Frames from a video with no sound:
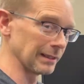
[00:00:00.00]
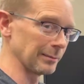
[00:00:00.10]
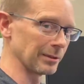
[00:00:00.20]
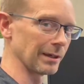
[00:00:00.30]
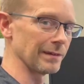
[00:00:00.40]

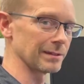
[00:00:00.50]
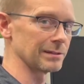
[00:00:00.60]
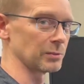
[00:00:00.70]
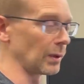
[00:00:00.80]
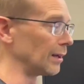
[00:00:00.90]
labor on this
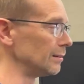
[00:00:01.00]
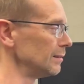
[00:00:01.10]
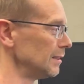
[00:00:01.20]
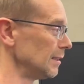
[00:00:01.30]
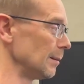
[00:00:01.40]
as well.
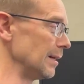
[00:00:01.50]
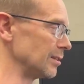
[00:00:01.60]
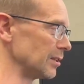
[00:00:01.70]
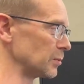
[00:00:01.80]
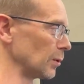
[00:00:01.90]
It
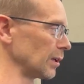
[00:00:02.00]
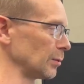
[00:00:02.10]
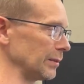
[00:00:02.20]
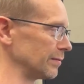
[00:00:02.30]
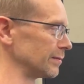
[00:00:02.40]
does work.
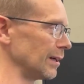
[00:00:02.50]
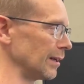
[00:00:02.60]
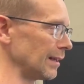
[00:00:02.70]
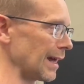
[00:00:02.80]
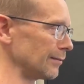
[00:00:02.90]
We've done
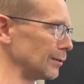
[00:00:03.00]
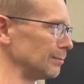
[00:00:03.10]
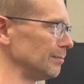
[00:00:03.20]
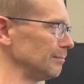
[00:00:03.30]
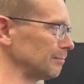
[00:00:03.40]
a lot of
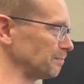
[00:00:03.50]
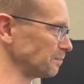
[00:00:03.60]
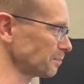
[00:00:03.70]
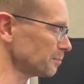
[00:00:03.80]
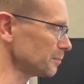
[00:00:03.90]
them,
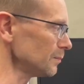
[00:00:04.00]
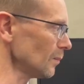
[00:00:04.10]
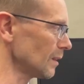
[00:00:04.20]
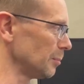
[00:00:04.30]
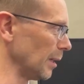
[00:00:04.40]

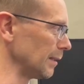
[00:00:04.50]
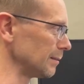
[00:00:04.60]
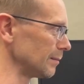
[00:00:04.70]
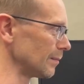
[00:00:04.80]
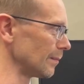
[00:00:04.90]
but
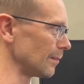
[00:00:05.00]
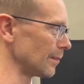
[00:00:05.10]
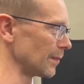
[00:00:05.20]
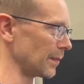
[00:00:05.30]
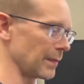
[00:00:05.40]

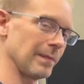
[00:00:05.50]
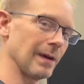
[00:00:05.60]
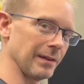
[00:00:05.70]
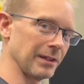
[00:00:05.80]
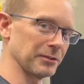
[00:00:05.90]

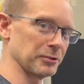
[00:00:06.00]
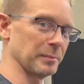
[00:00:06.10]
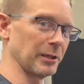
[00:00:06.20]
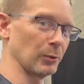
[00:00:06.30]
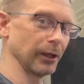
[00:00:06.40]
I think there's a
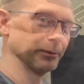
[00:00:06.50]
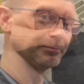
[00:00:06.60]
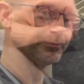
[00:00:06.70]
better way. After